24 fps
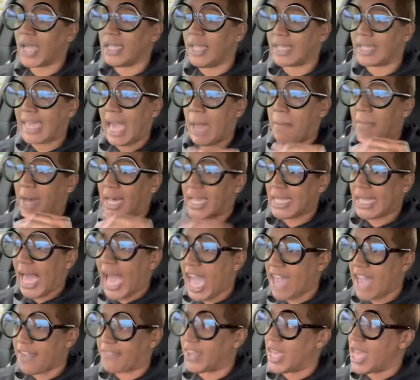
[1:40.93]
look at my
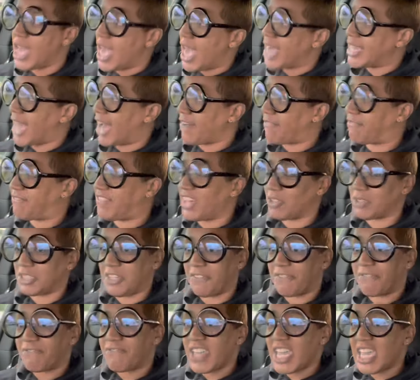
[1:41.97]
life and I felt
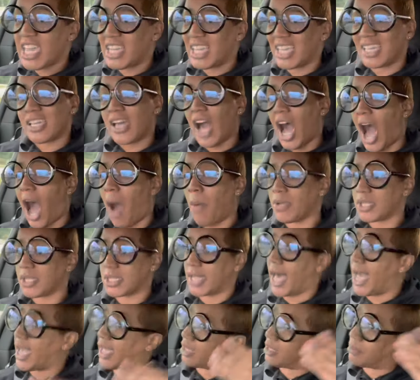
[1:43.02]
defeated, God was
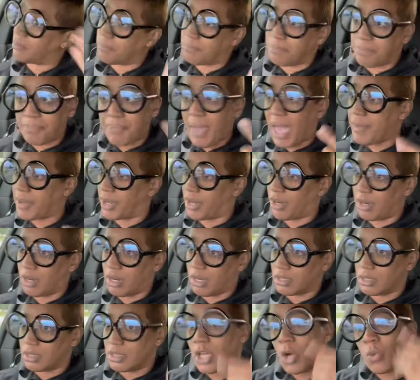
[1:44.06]
like, baby
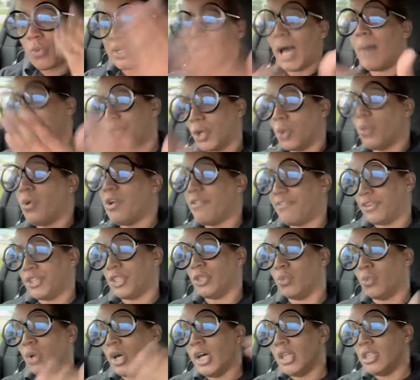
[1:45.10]
girl, look what I'm doing for
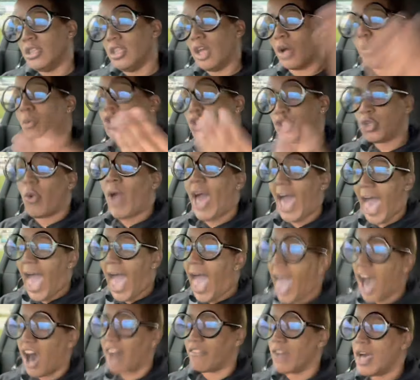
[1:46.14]
you. Look what you
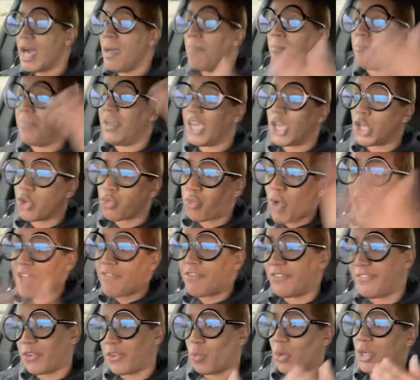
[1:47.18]
have. Be
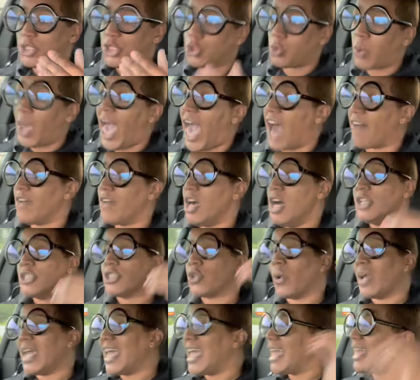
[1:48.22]
grateful for what you have.
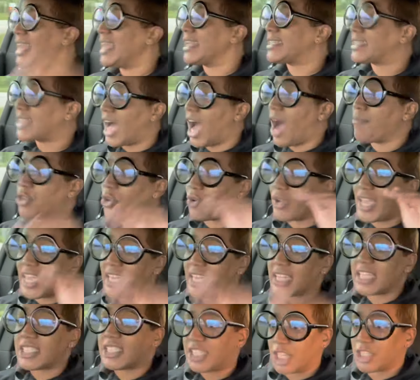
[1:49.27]
So anytime you're
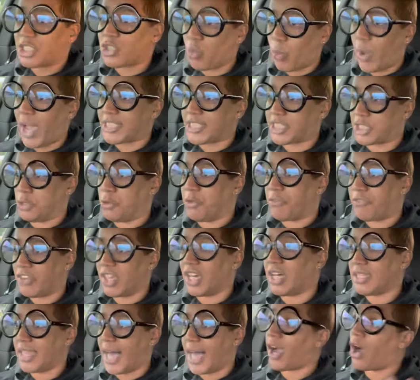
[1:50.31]
in a situation, you
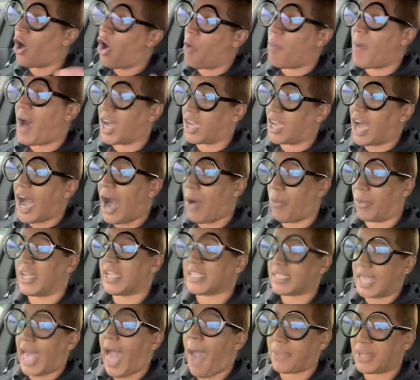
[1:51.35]
feel like, oh my God,
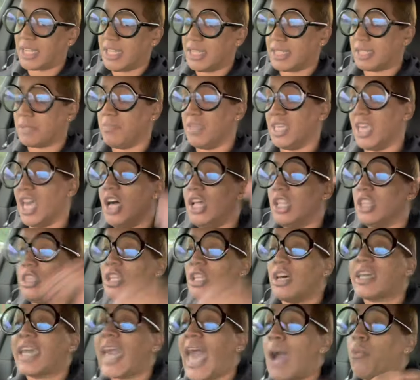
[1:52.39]
what is happening to me?
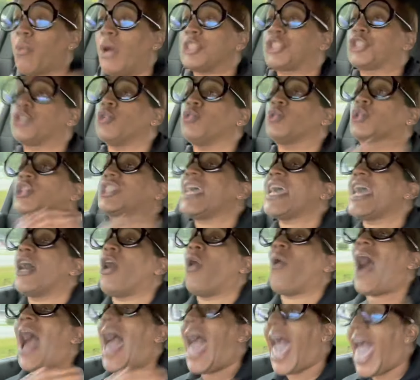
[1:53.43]
Look at what you
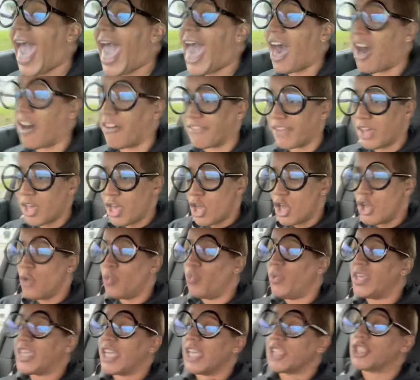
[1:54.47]
still have.
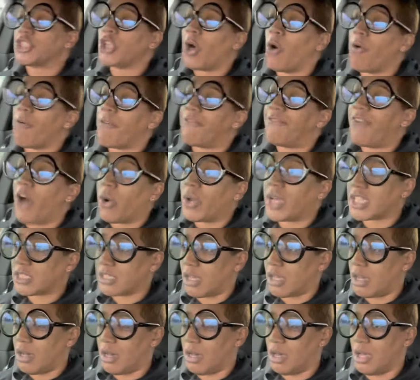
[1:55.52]
We get so
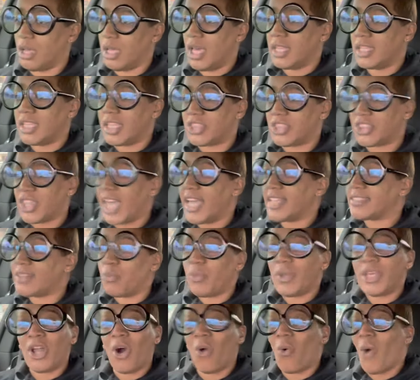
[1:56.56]
focused on the things
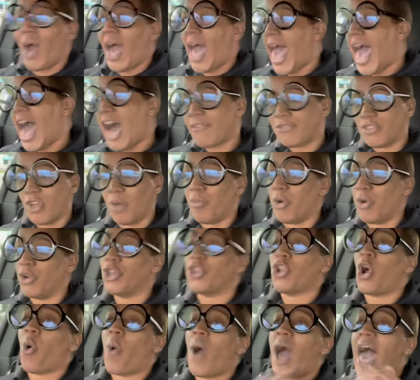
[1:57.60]
that we don't have no more.
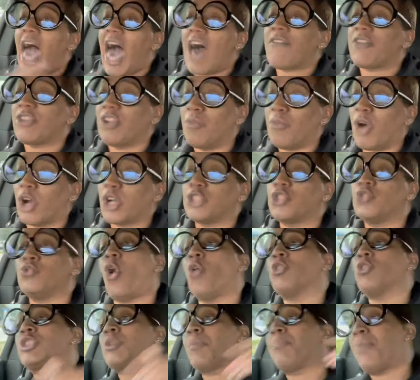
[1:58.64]
You don't have it no more because you're
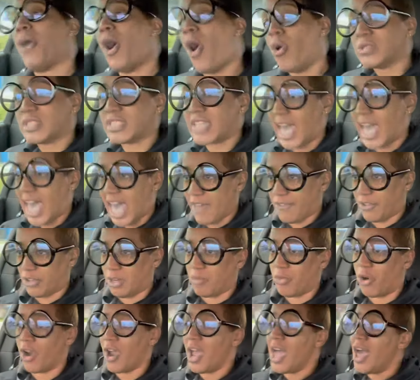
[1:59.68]
not supposed to have it
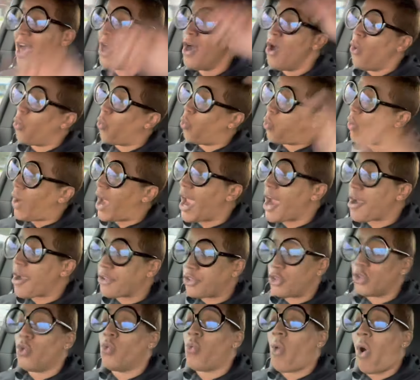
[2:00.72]
no more. Where
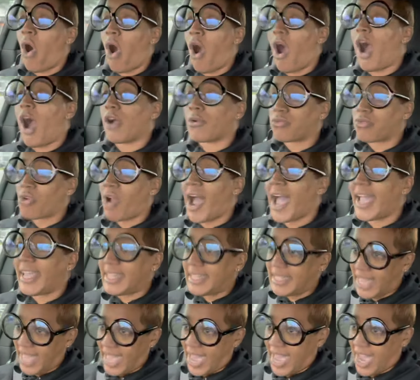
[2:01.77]
you are
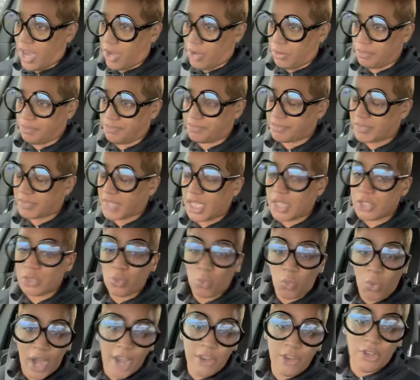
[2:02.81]
right now is
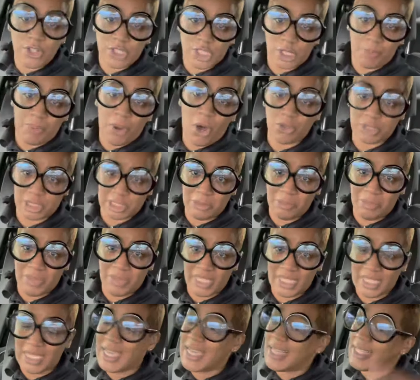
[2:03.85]
where supposed to
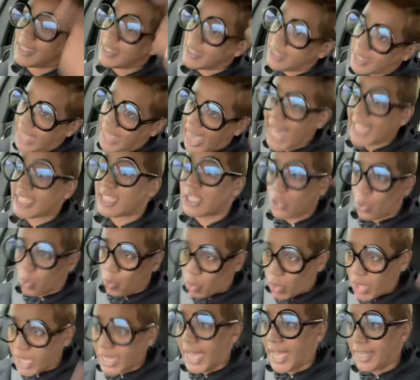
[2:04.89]
be. That's
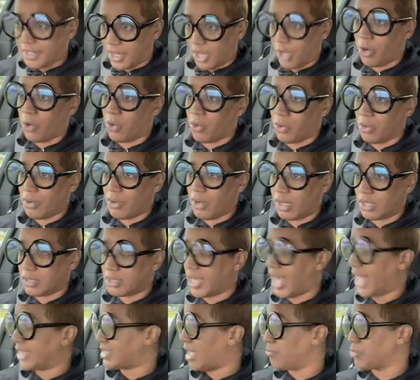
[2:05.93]
what I know.
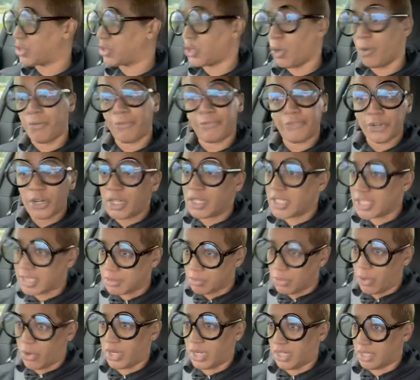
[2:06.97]
I'm so full this
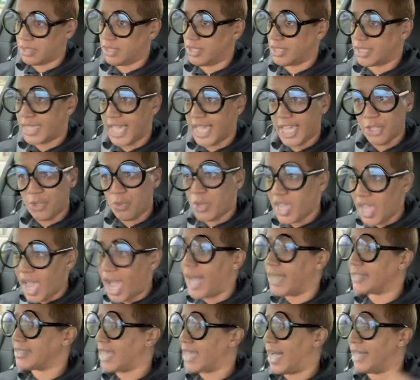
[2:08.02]
morning. Can you hear?
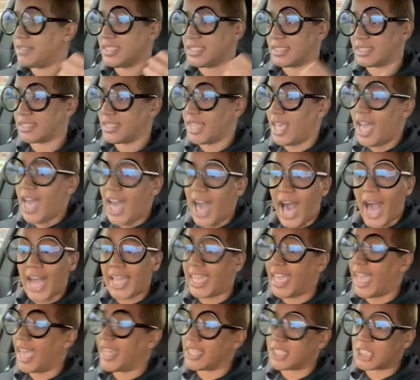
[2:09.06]
I
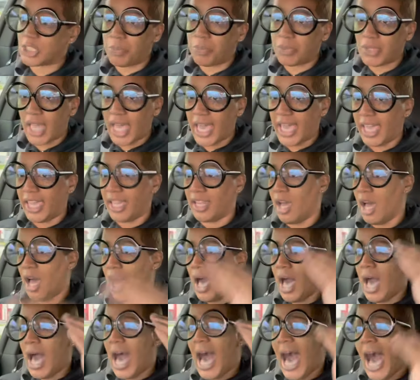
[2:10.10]
can't explain
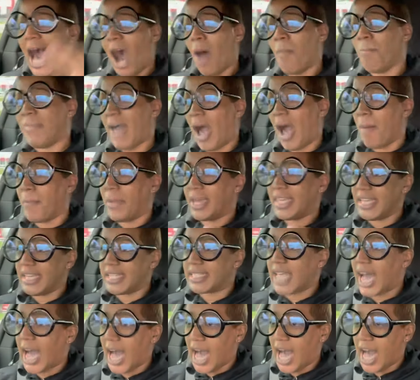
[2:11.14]
how many
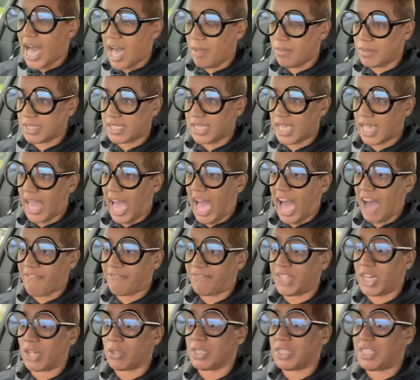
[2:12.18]
times that
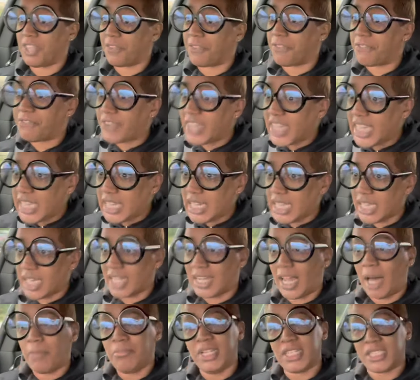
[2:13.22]
I felt defeated.
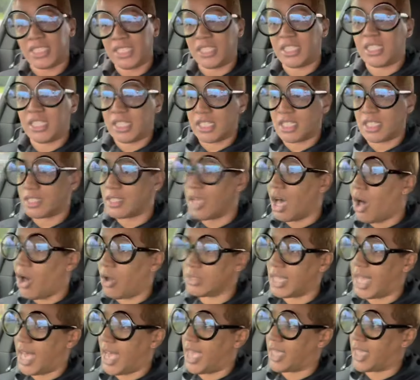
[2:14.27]
And I'm listening to this
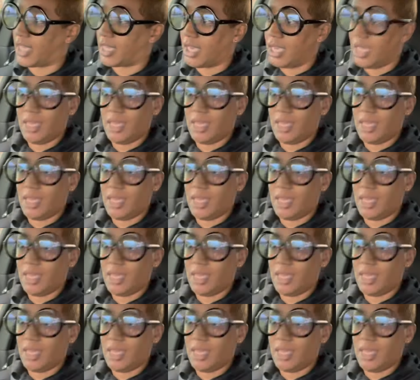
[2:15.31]
song like,